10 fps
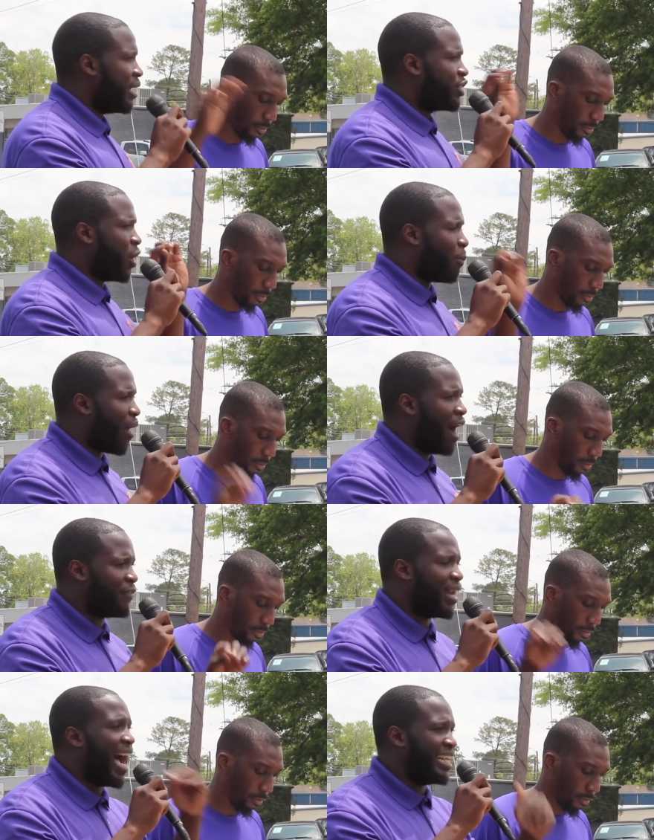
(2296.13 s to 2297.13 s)
Speaker 1: the
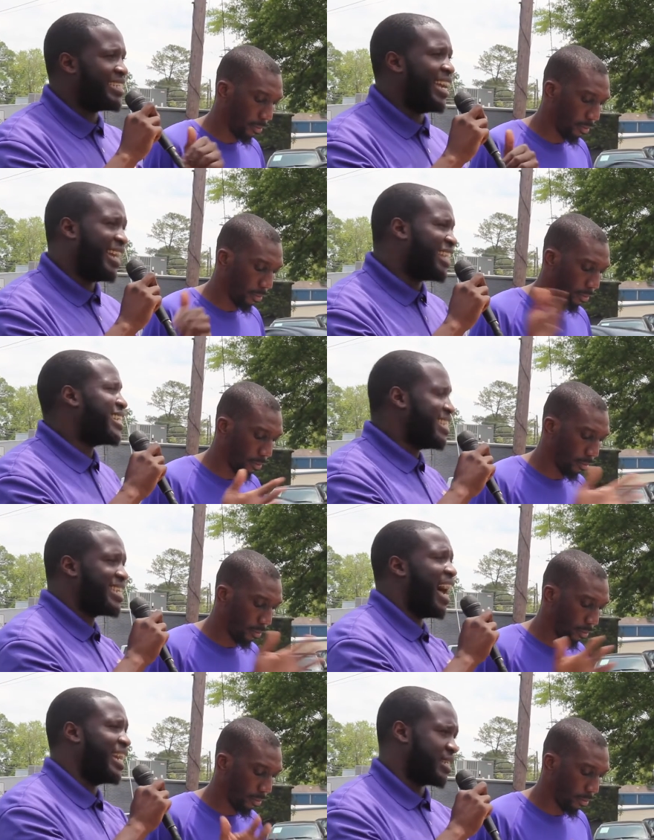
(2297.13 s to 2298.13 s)
prophet Isaiah. That's
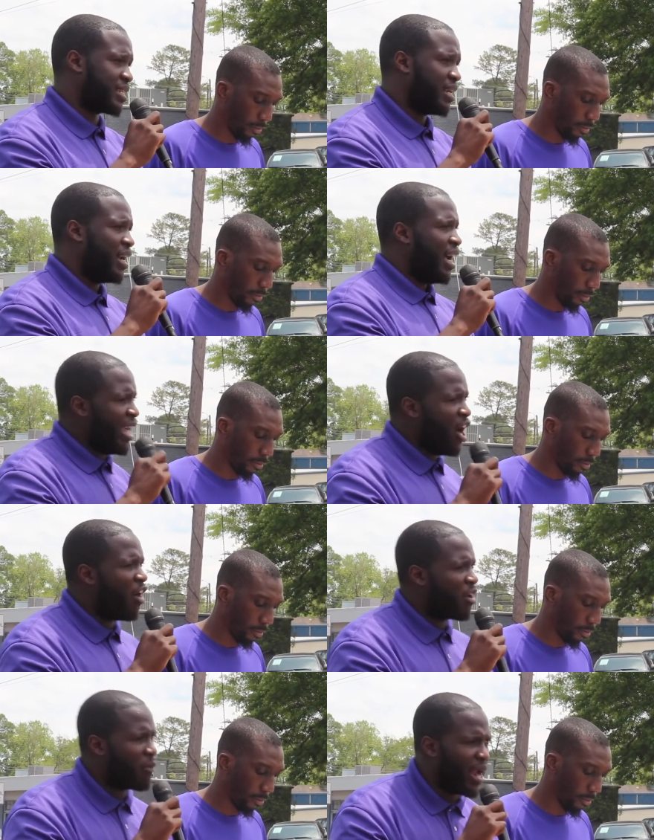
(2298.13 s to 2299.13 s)
Esaias. He
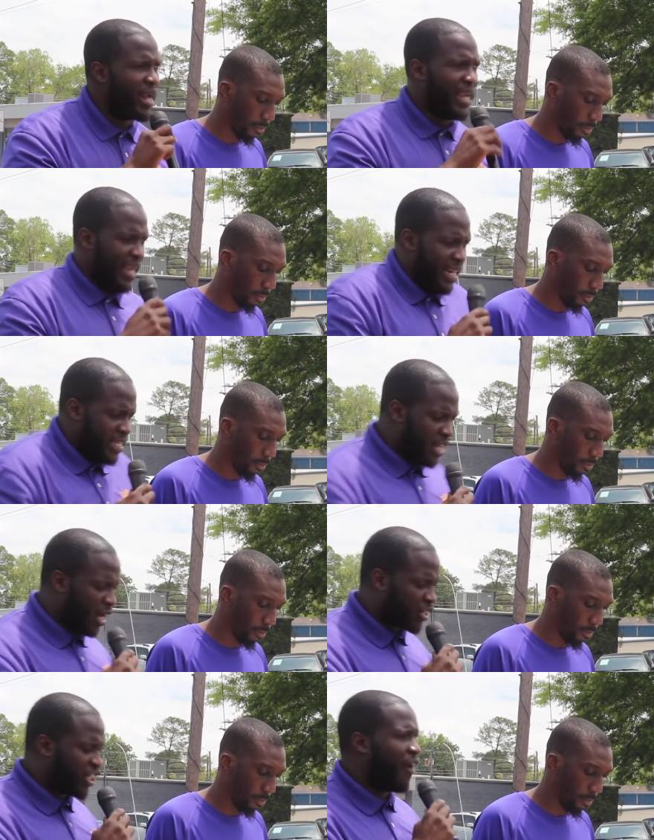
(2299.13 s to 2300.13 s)
heard him reading it in his
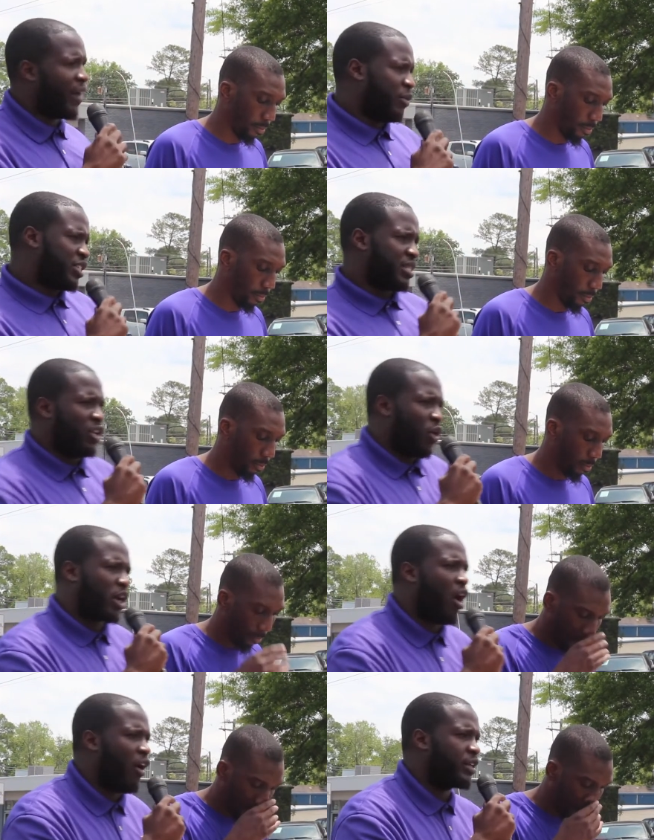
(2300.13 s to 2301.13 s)
uh, chariot, which, you know, the
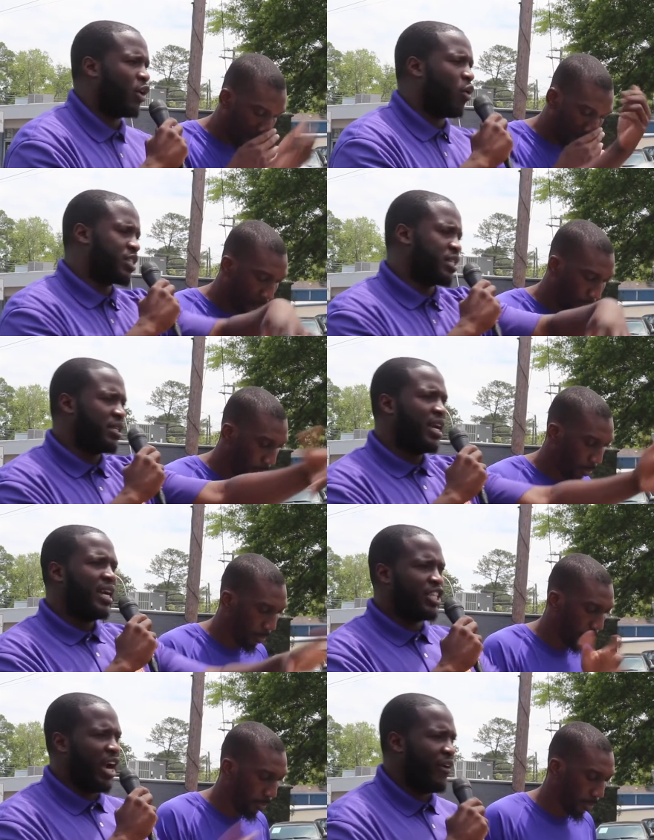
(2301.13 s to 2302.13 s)
cart, the horse and
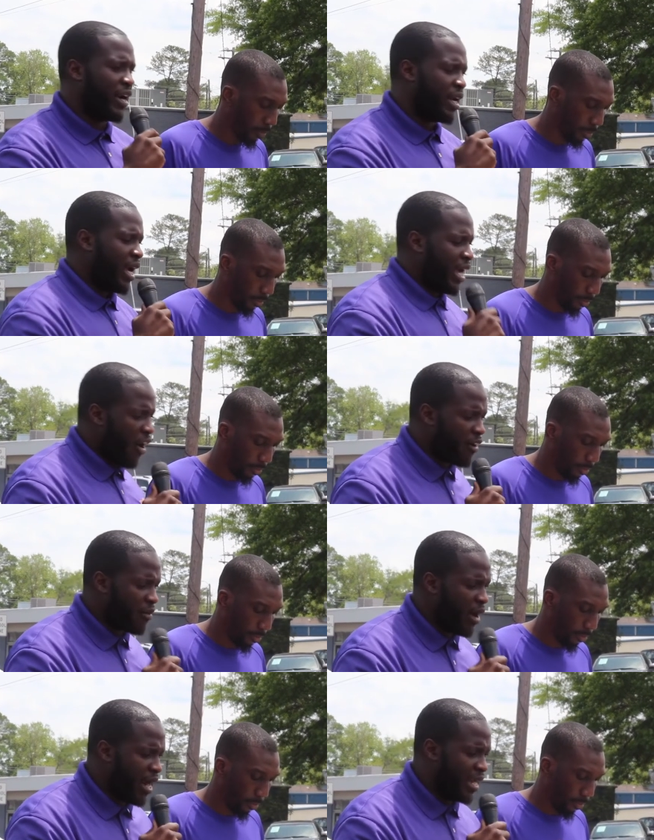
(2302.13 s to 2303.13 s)
chariot. He heard
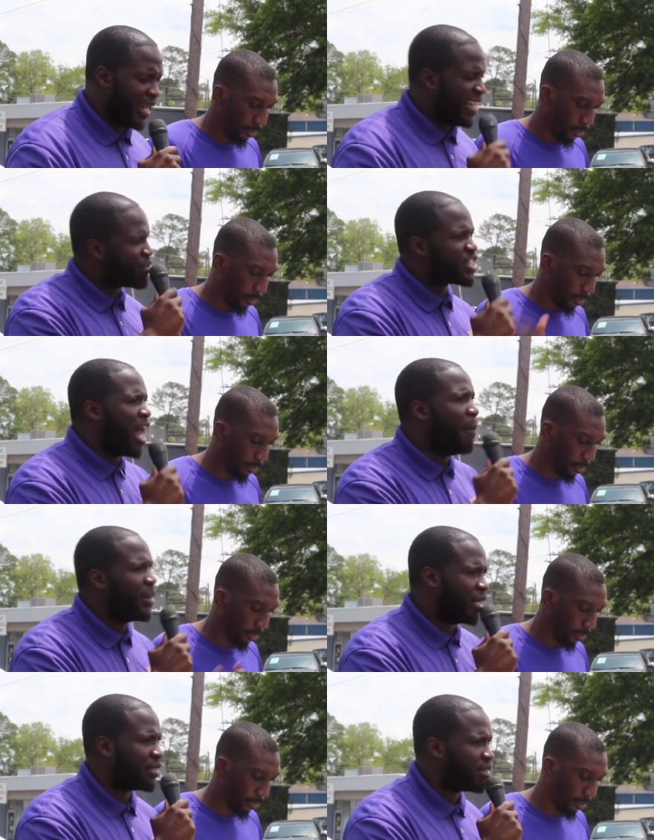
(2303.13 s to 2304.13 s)
him reading it and he's
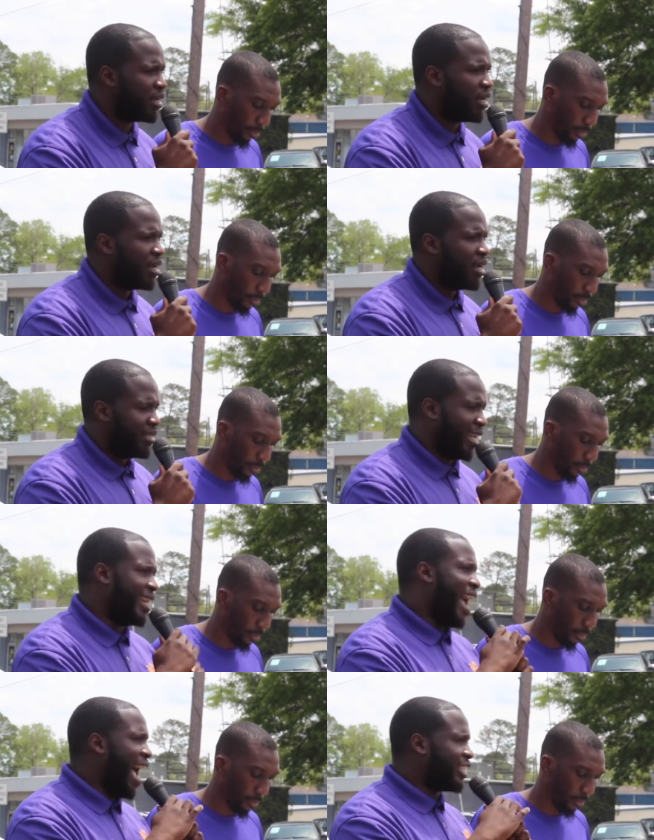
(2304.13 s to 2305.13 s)
stumbling. Then
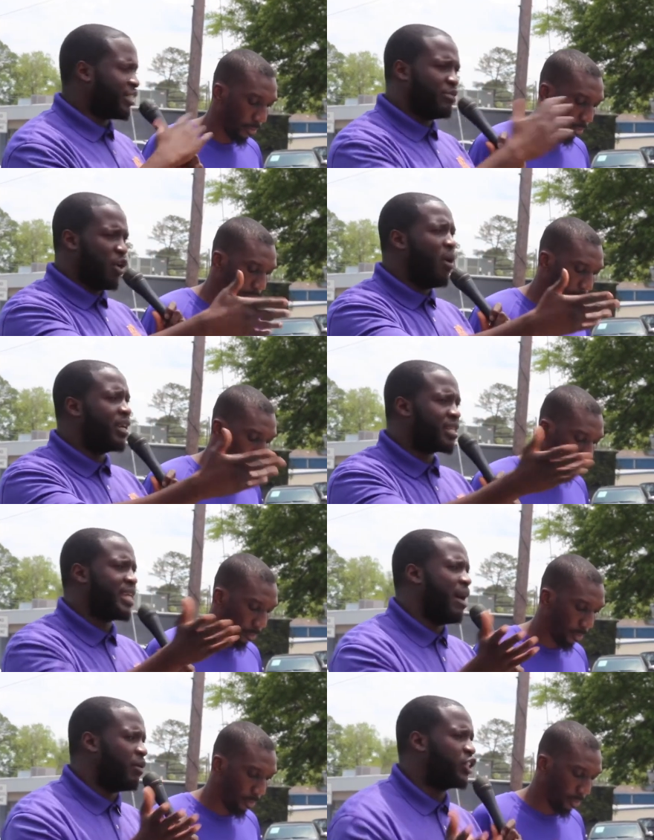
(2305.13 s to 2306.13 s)
he asked him, Do you
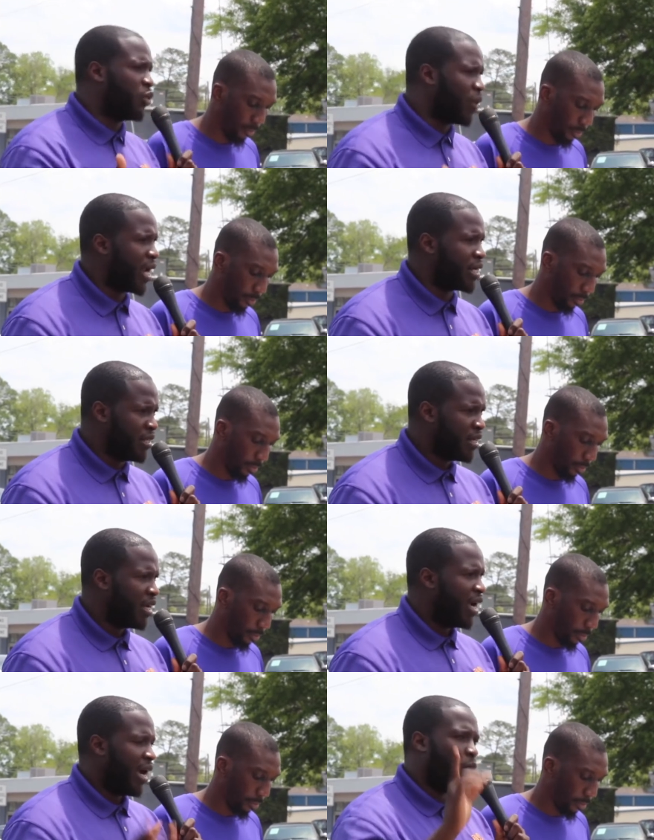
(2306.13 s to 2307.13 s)
understand what you're reading?
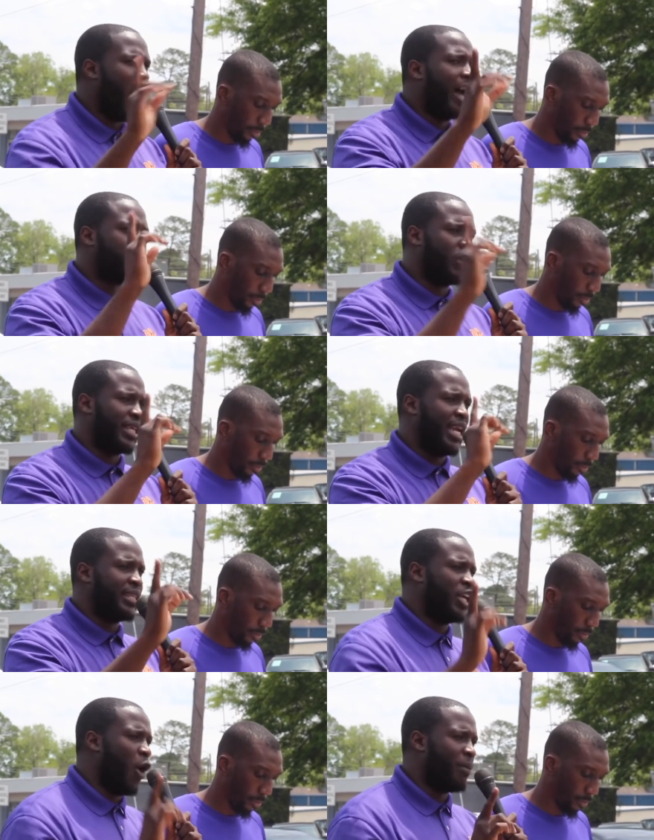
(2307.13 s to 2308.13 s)
Watch what the
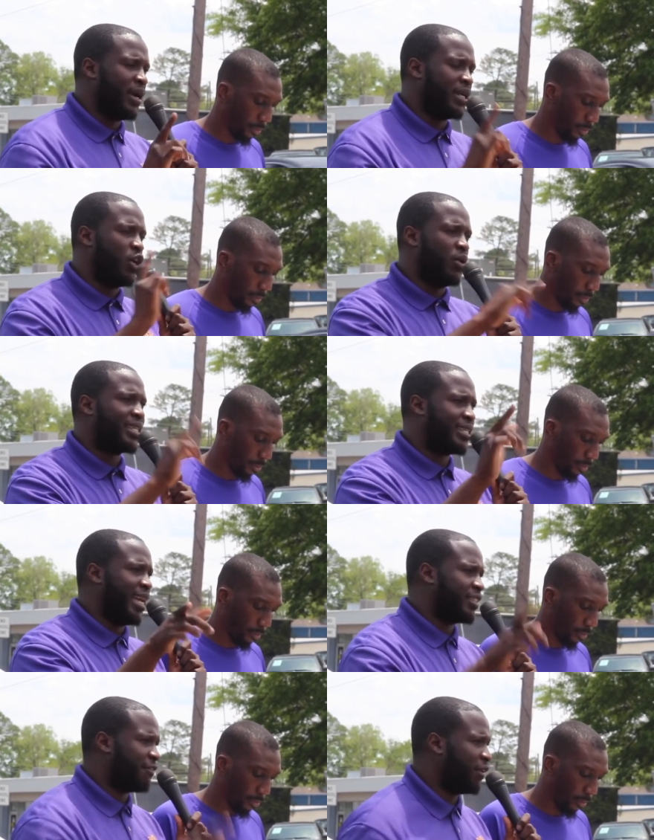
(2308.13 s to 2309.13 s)
Ethiopian eunuch
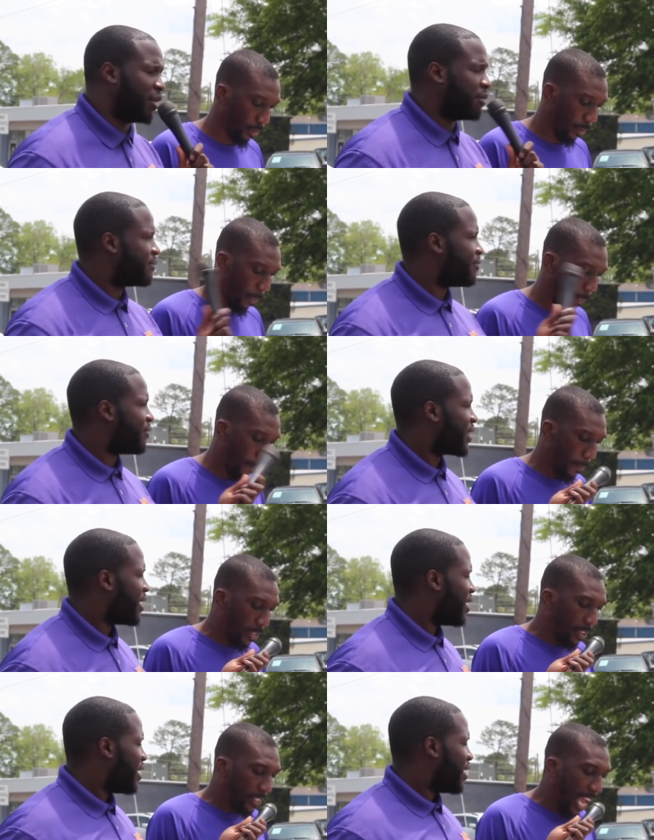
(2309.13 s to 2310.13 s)
said to Philip.
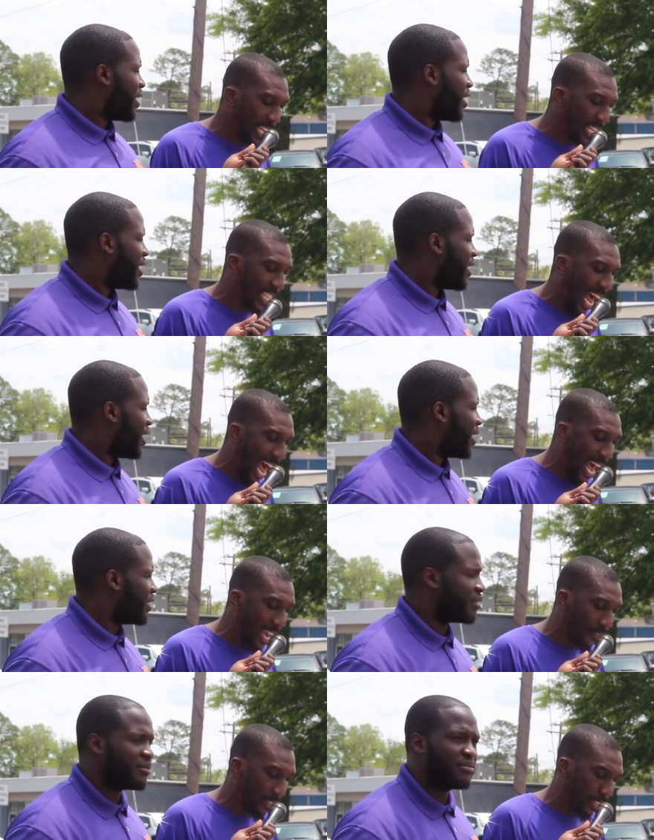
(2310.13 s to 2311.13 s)
And he
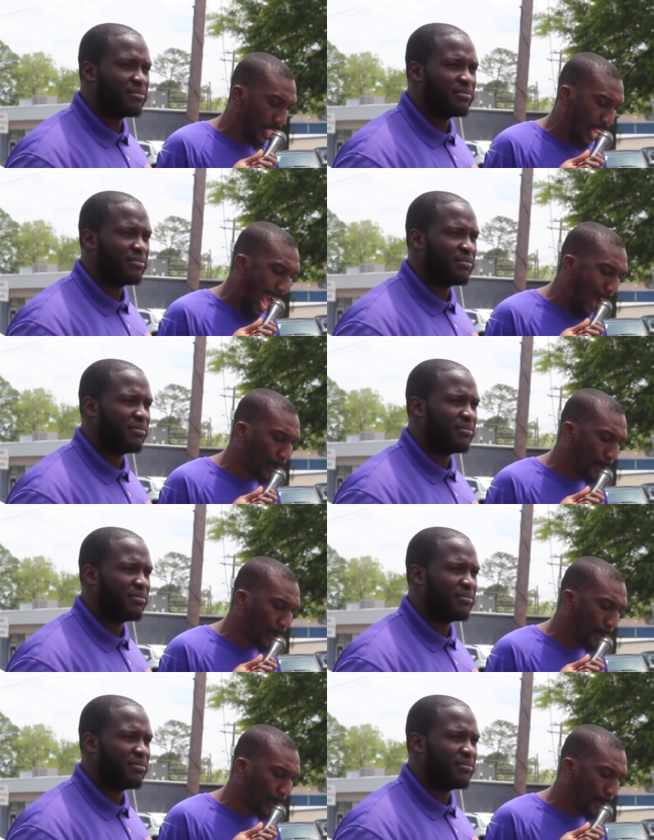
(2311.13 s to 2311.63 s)
said, How